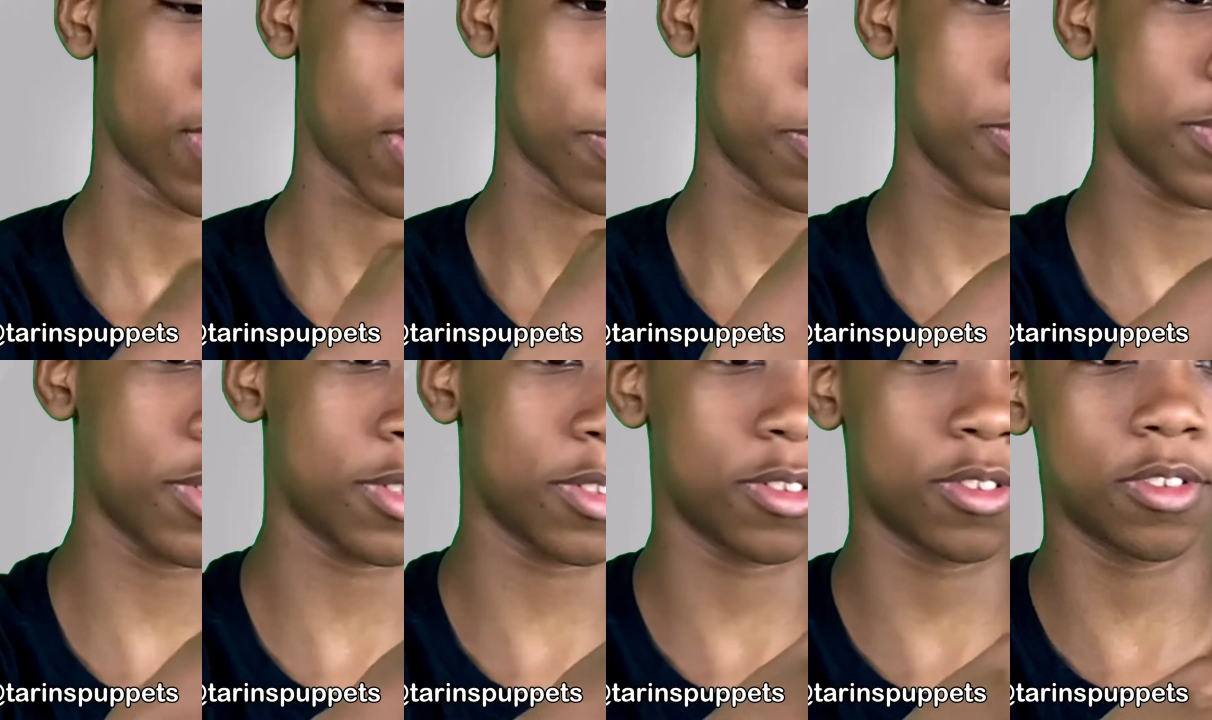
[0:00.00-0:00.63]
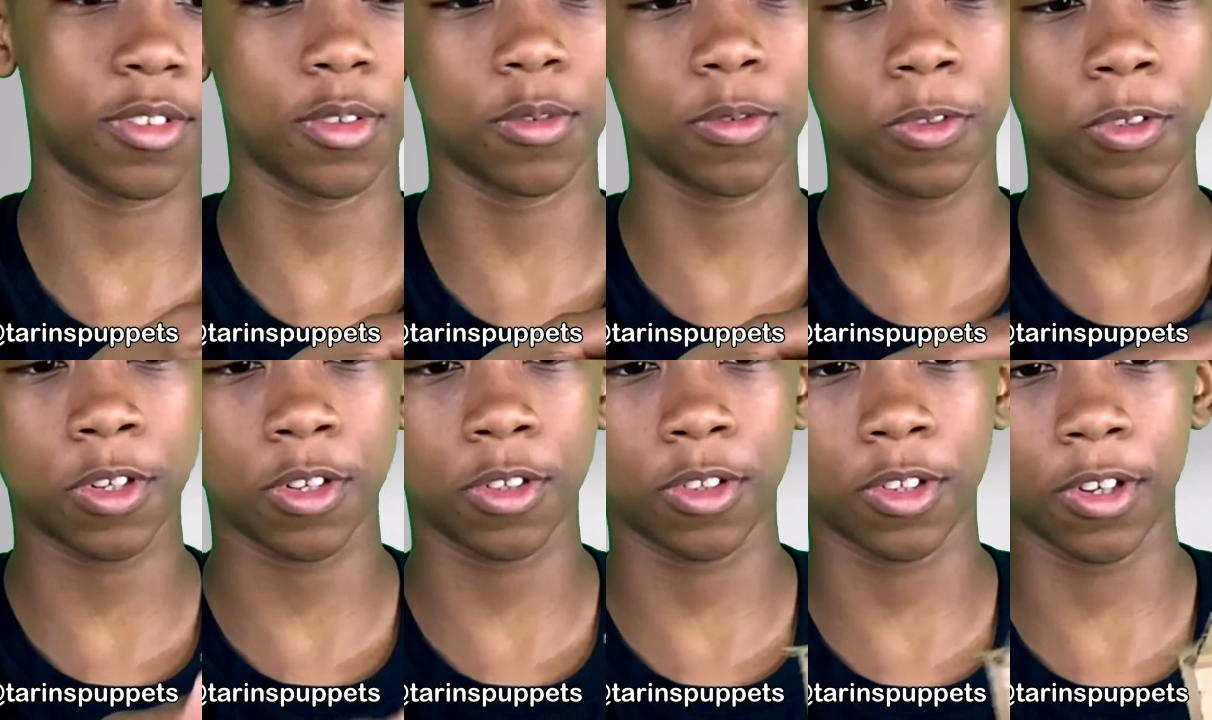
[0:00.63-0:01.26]
put 2
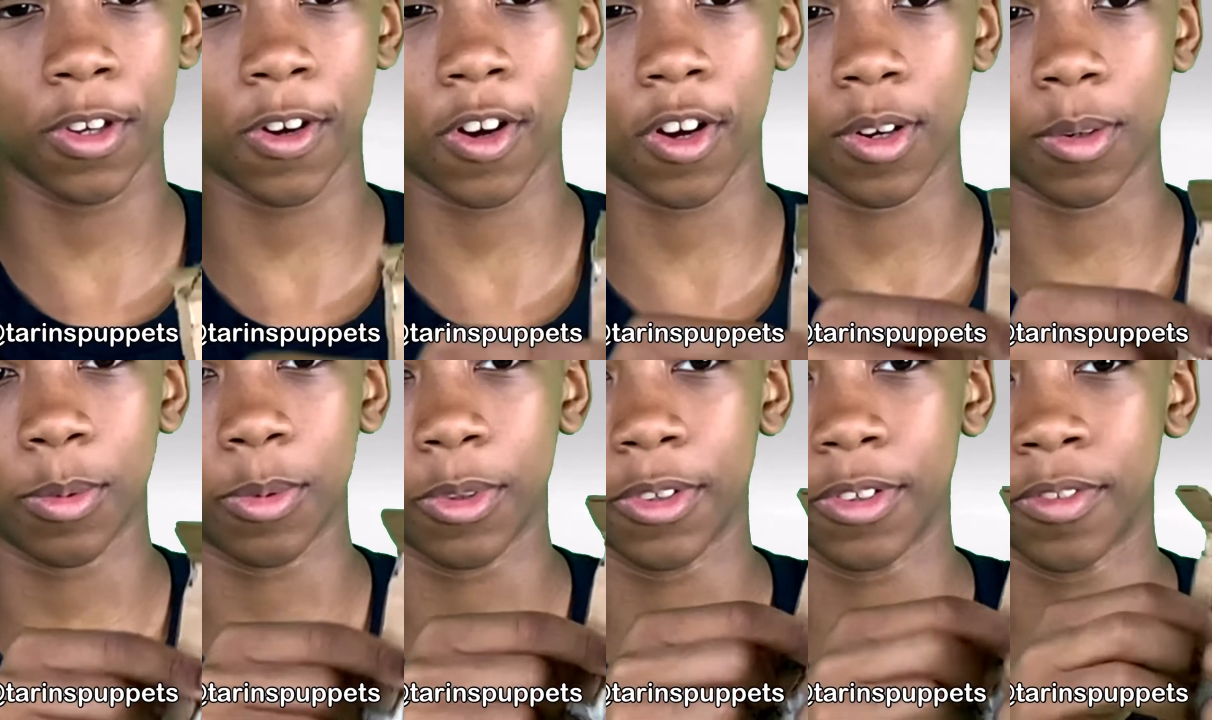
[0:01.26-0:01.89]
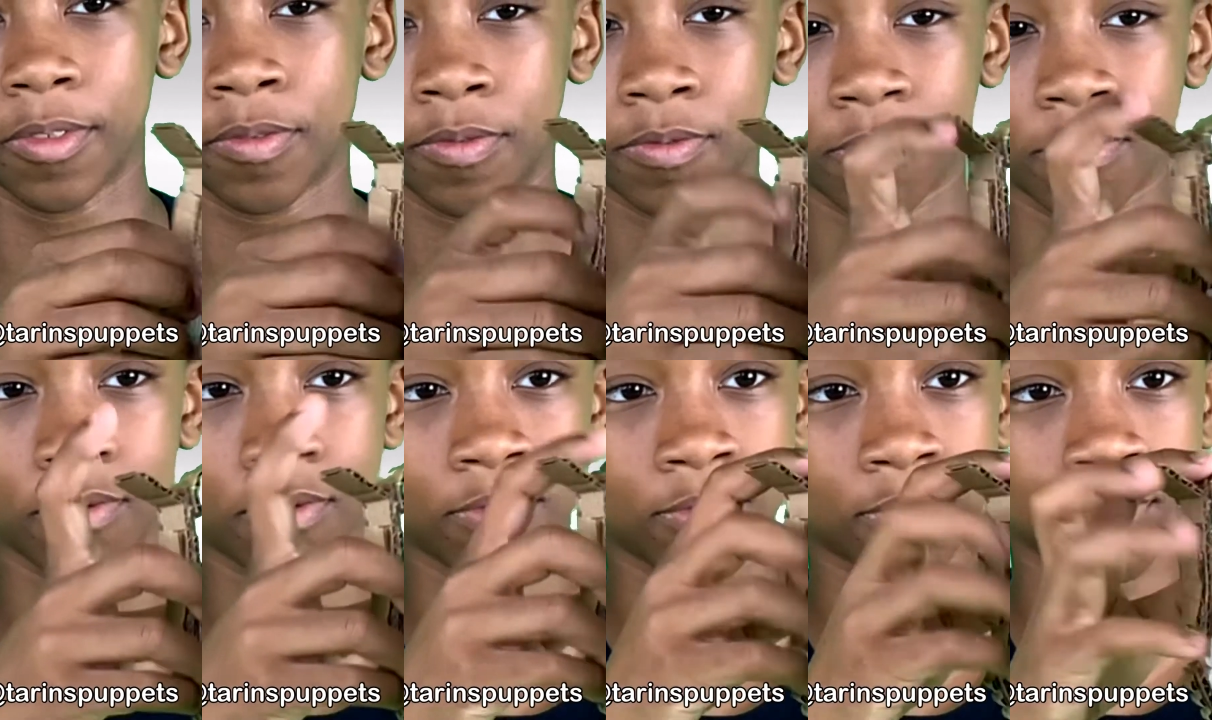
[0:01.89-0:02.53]
sheets of cardboard,
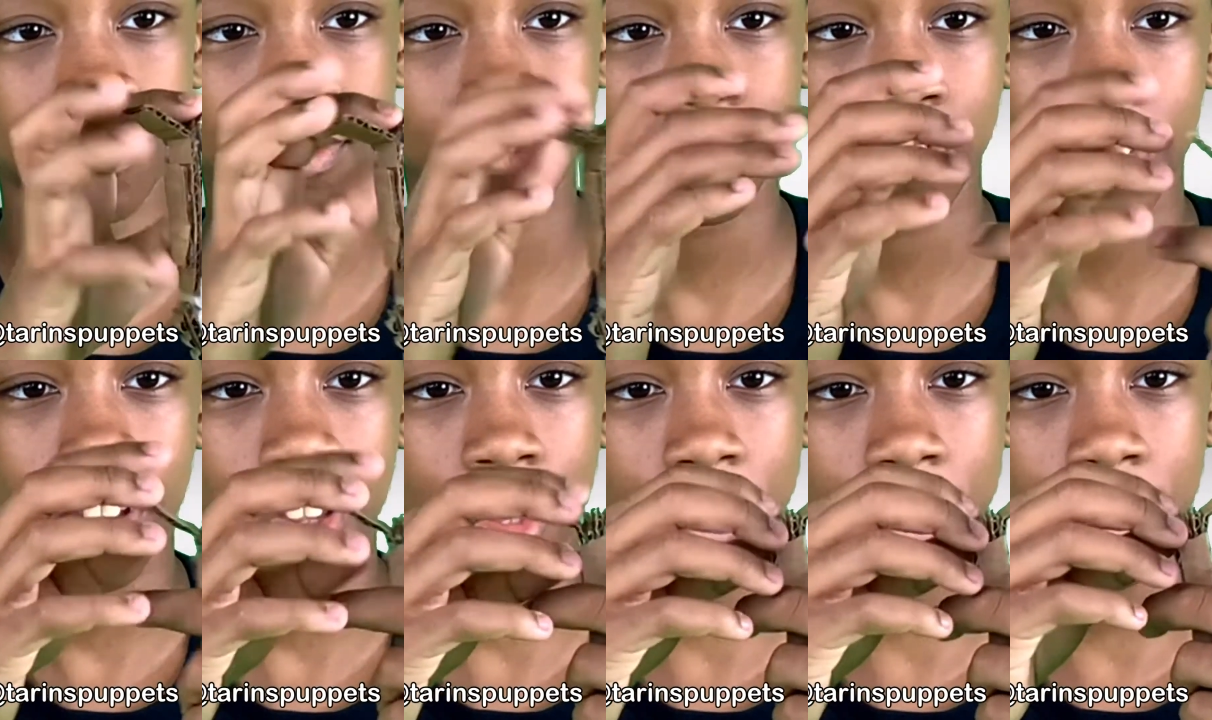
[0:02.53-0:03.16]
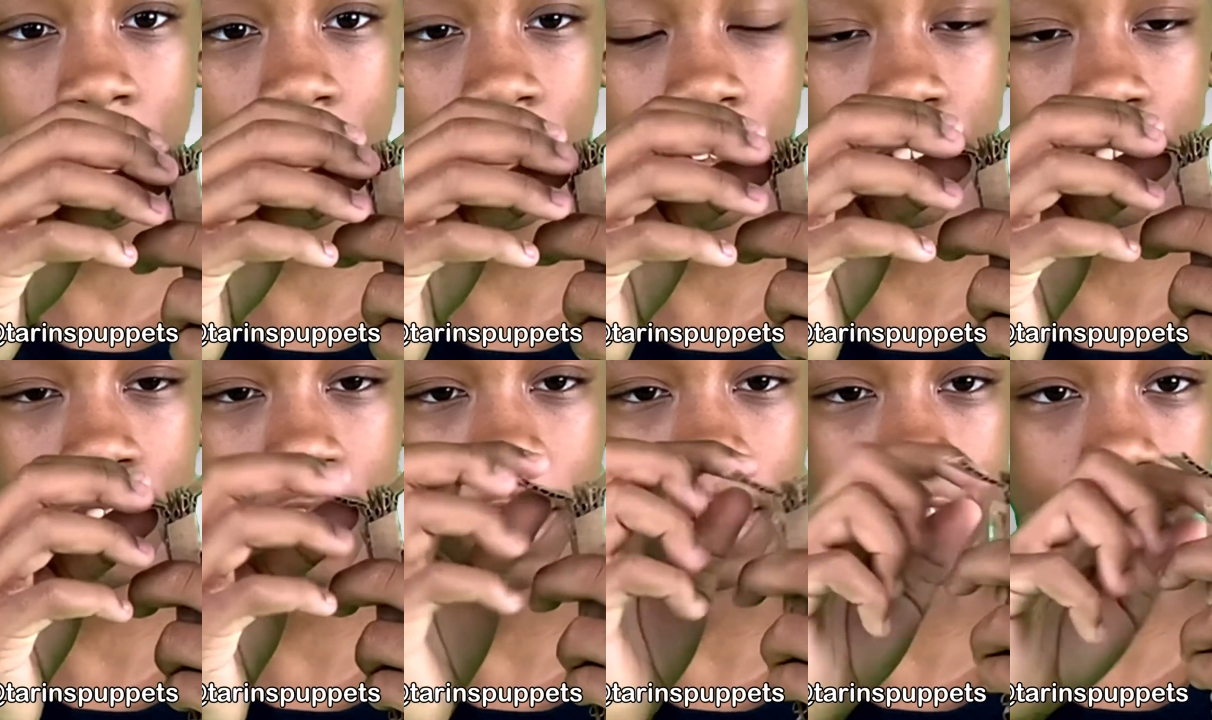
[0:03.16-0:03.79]
and then I
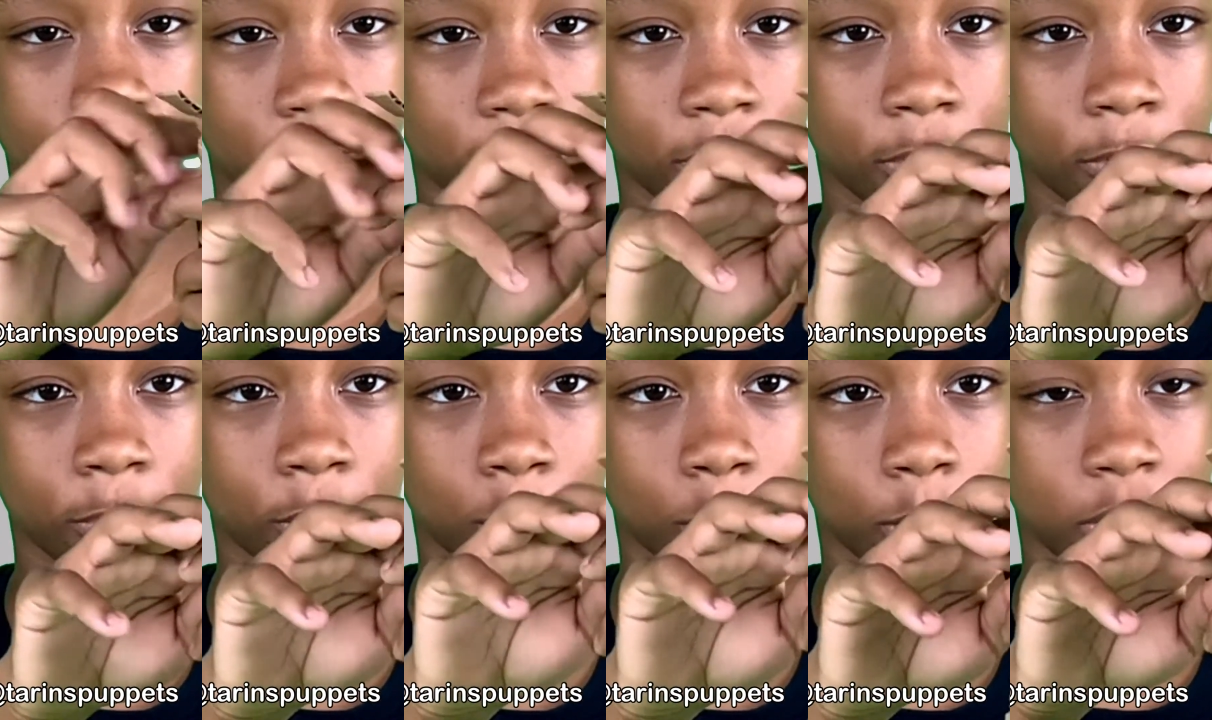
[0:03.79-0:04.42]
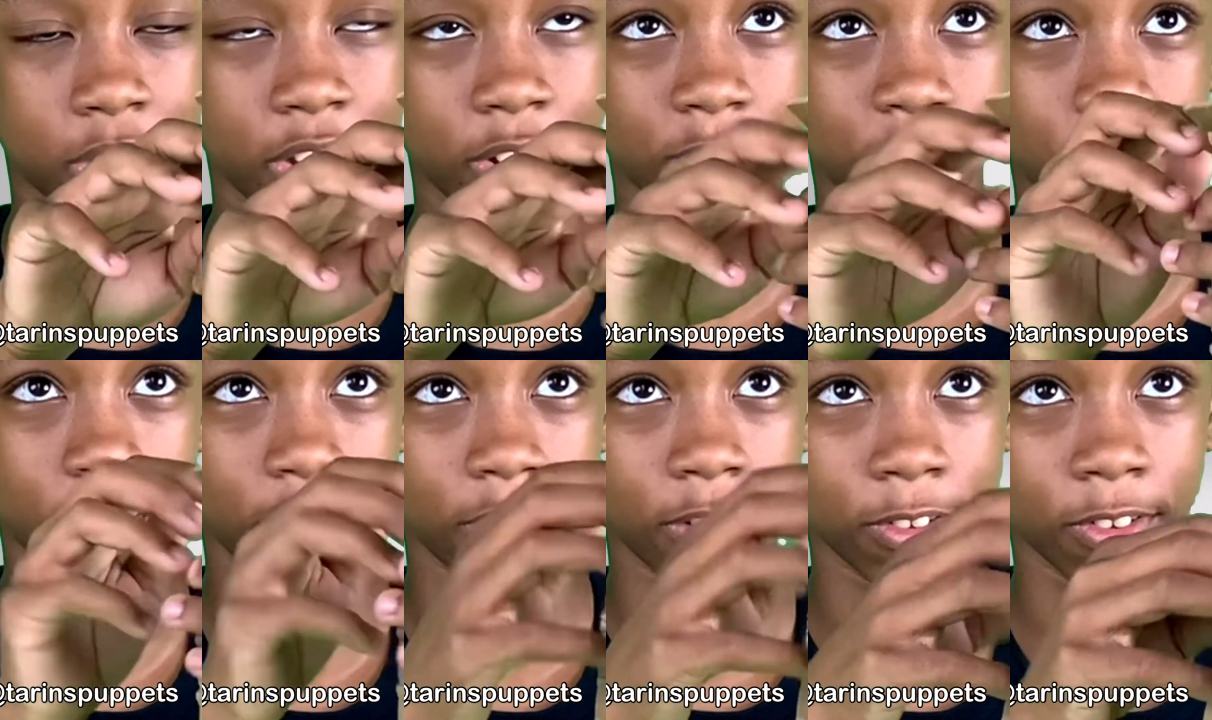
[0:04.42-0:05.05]
like glue them on each
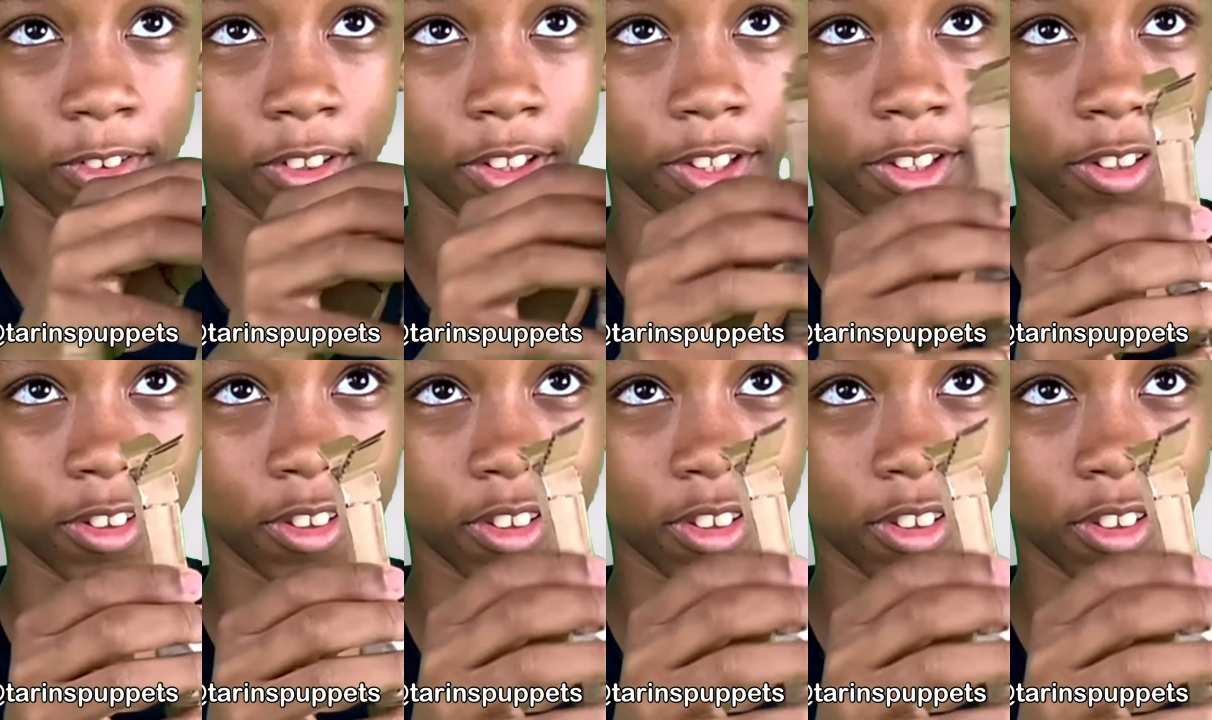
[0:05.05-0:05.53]
side of the leg.